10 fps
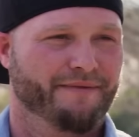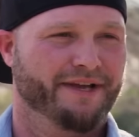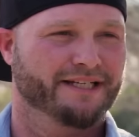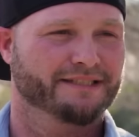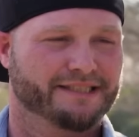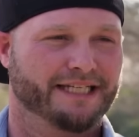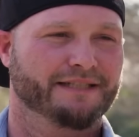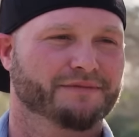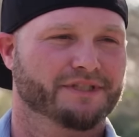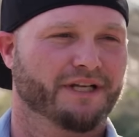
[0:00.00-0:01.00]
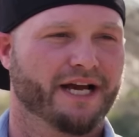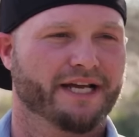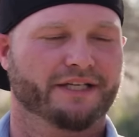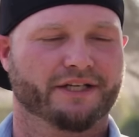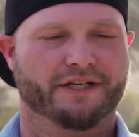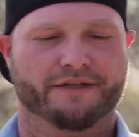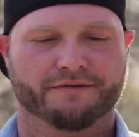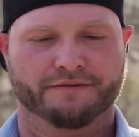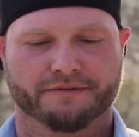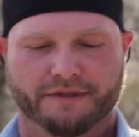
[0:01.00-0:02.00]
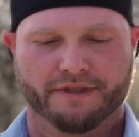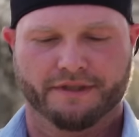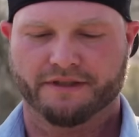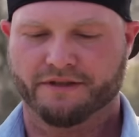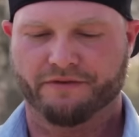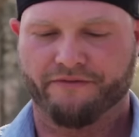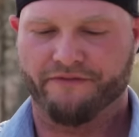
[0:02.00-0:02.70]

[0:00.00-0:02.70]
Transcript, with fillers: I mean, it seems like, you know, a little